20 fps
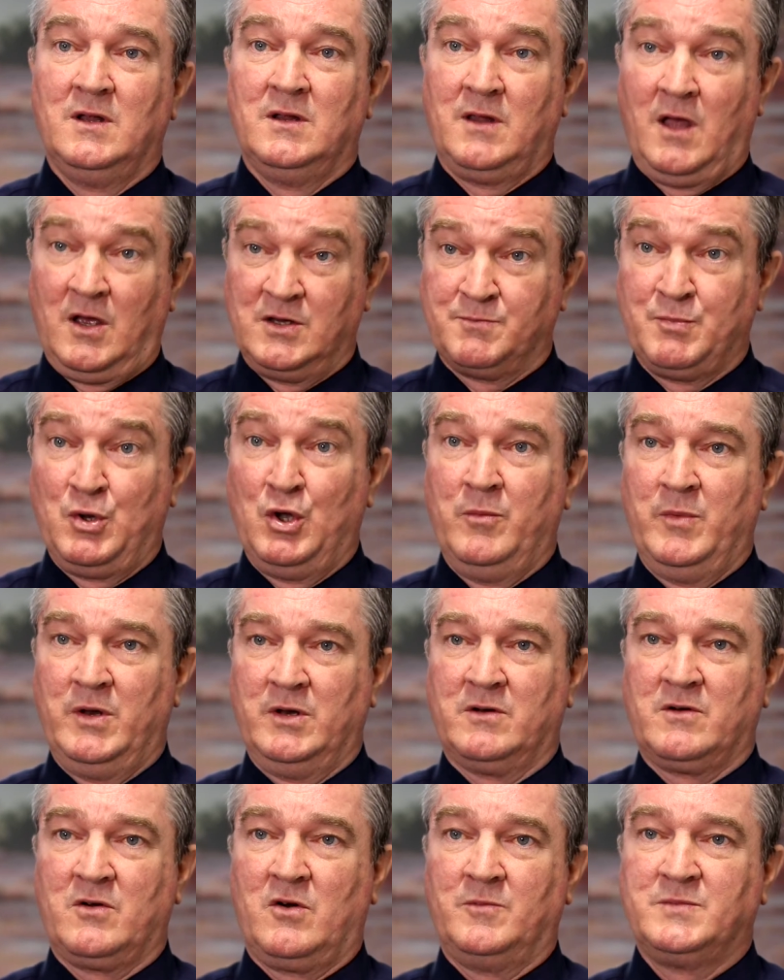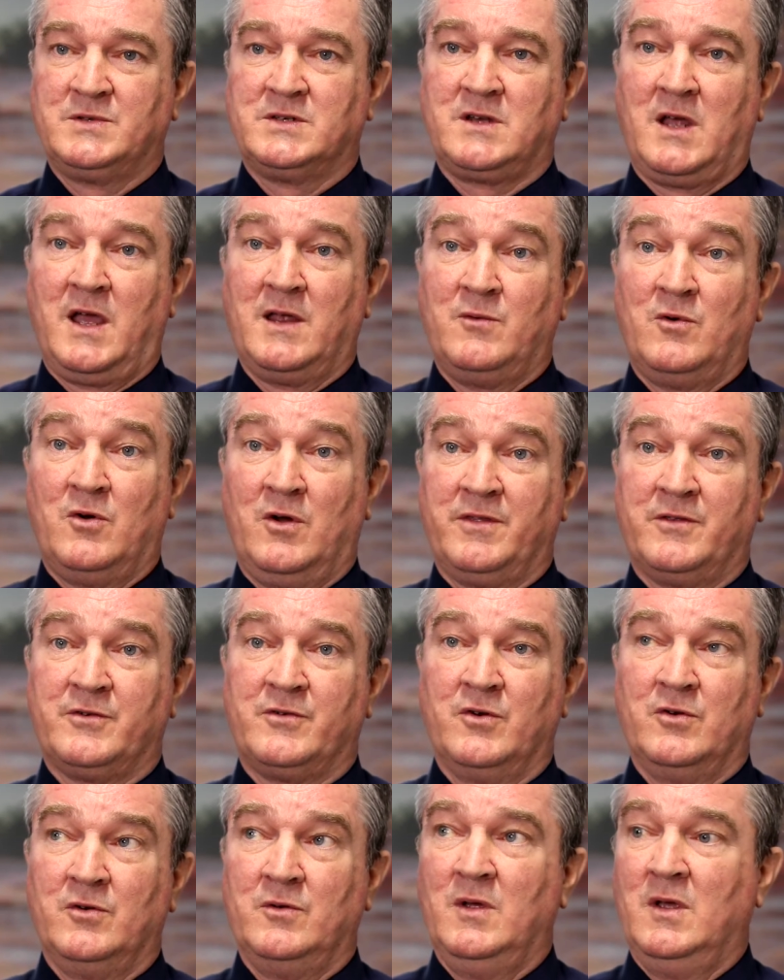those permanent crops stayed right
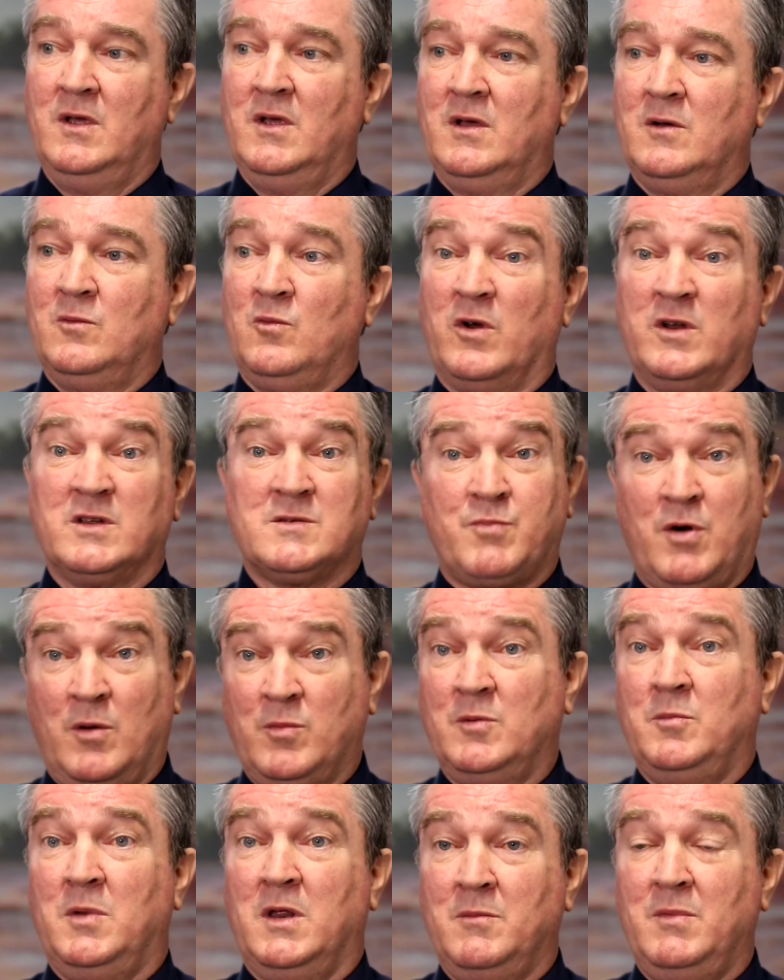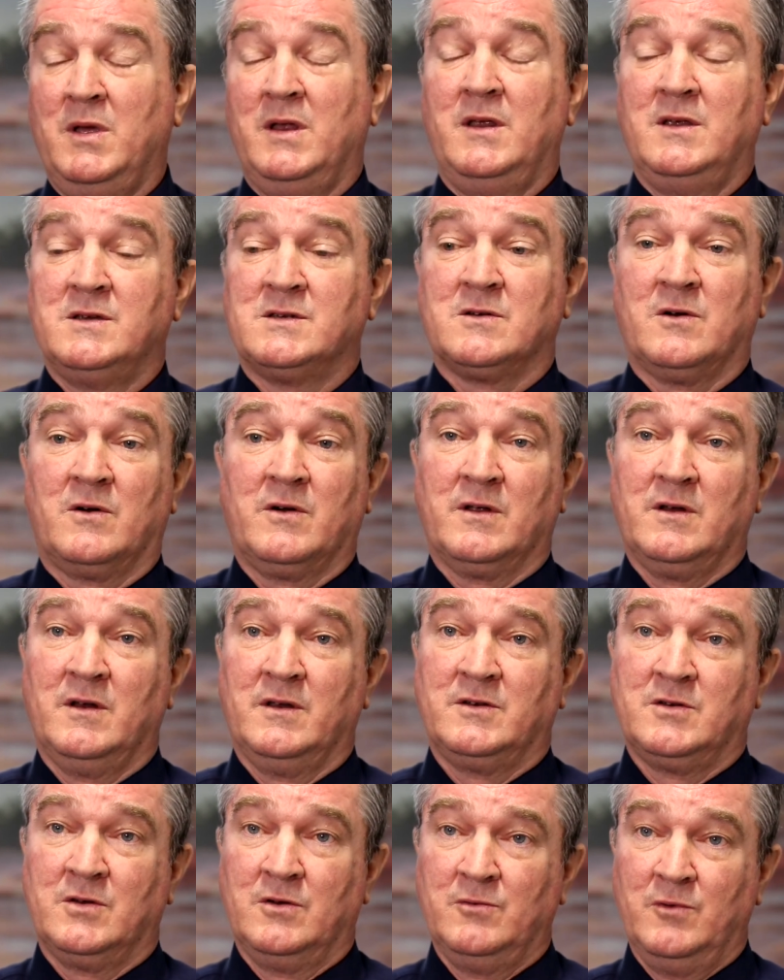through what has probably been historically
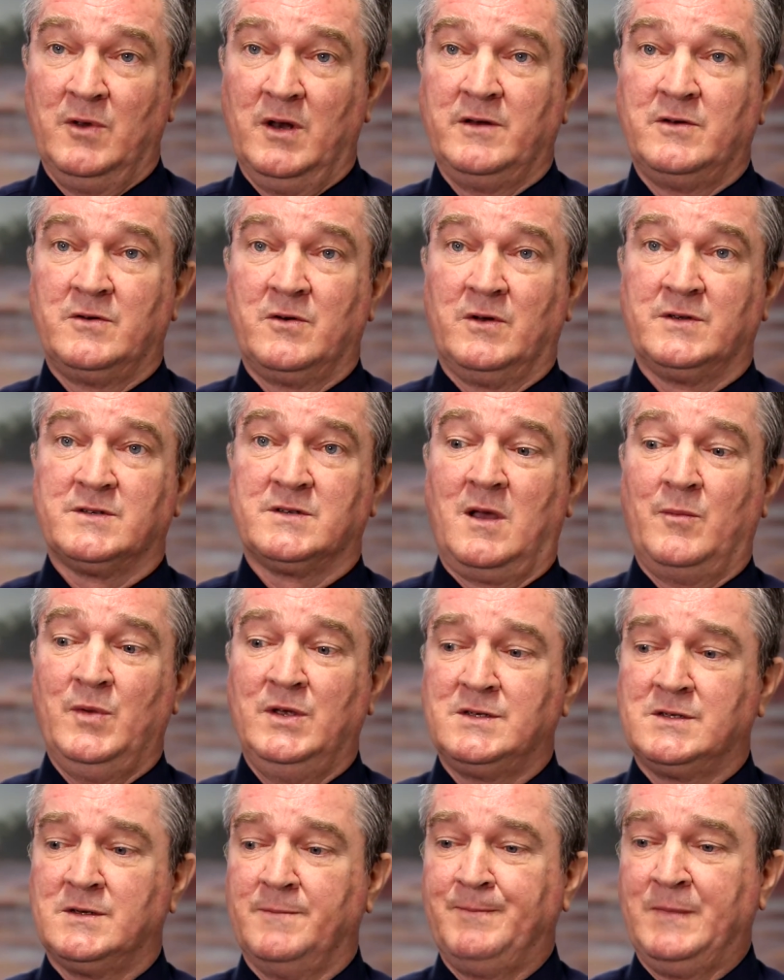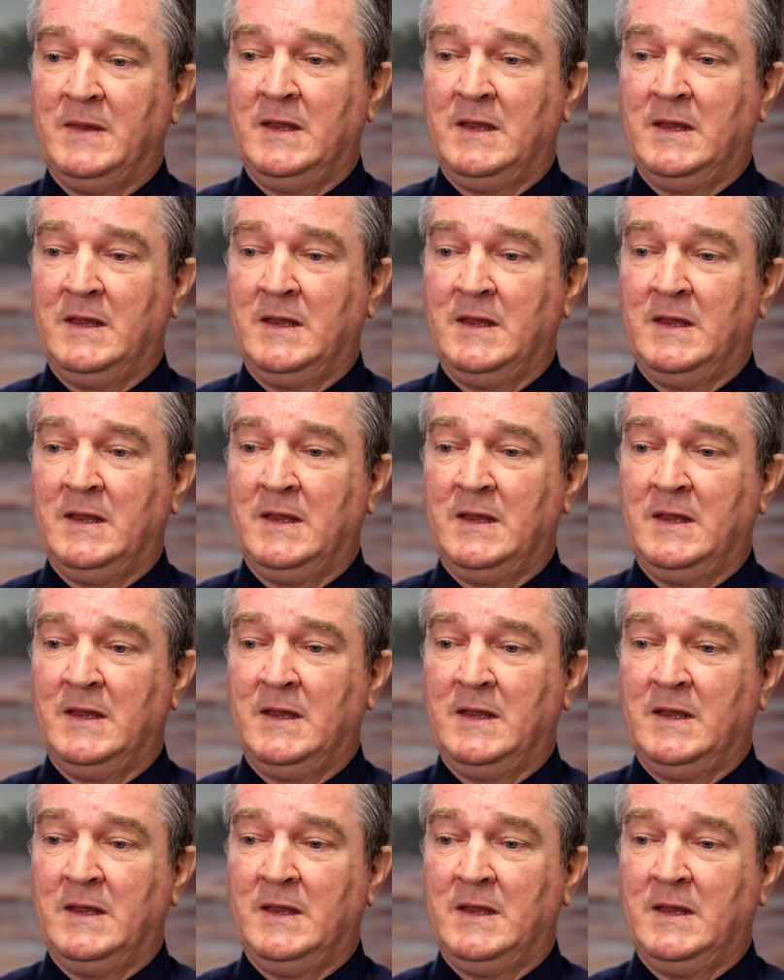2 really dry summers.